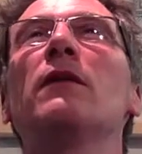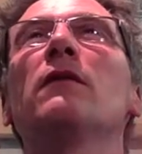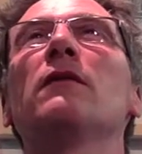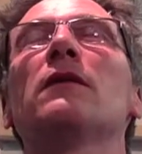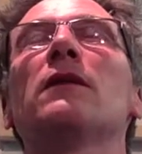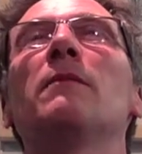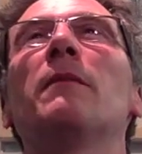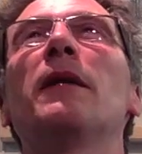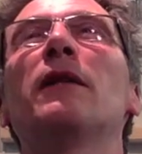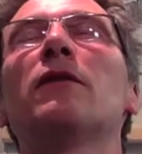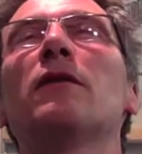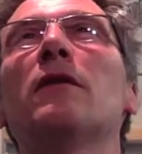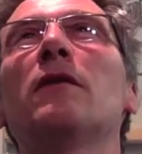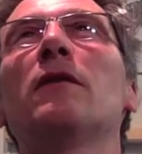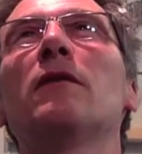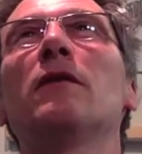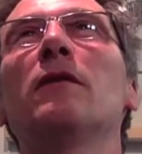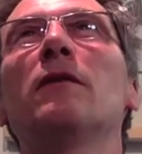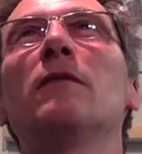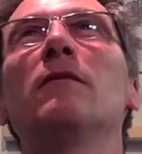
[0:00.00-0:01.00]
not symmetrical
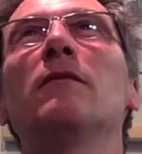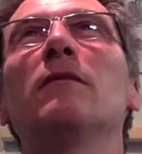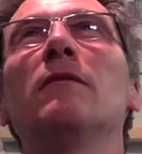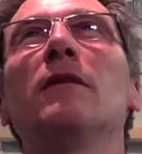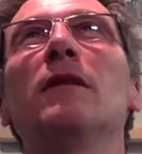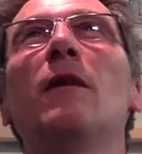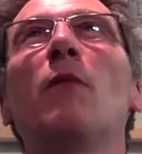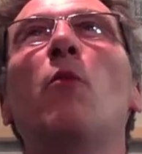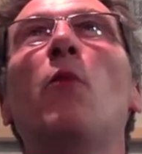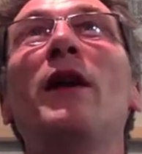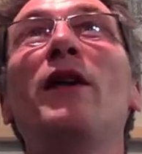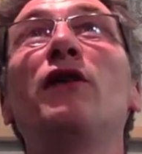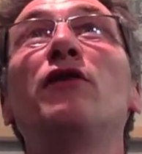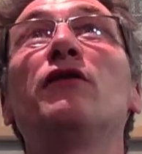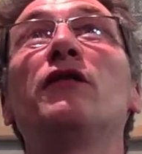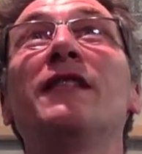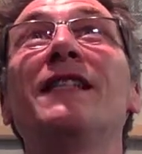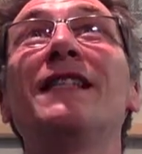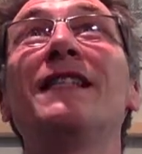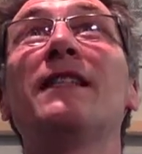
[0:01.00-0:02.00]
at all. And when you
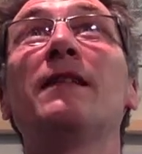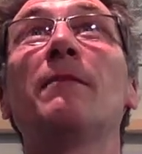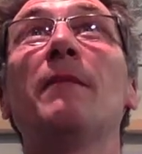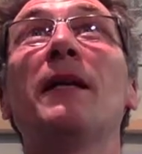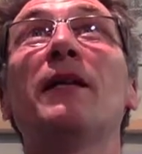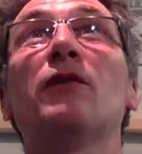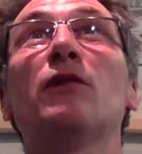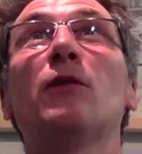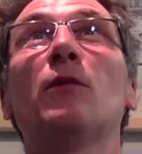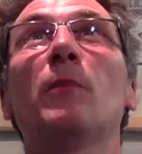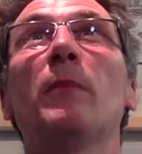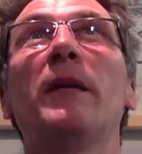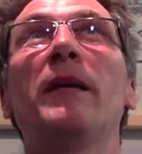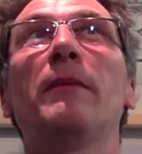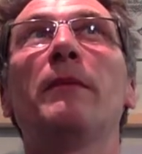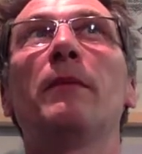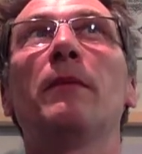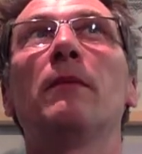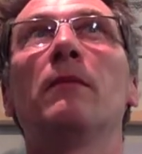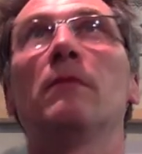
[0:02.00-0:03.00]
see symmetrical
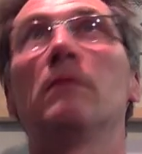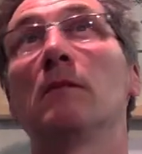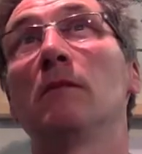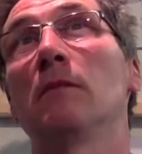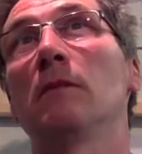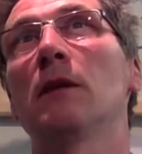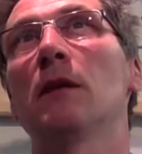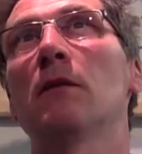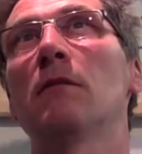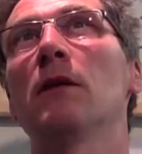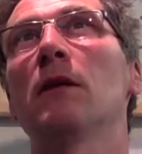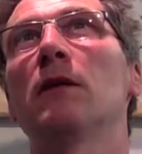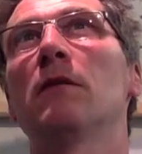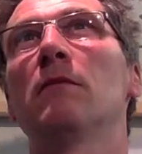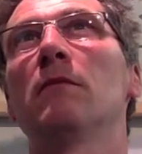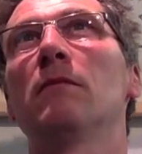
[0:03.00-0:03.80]
people, they're quite...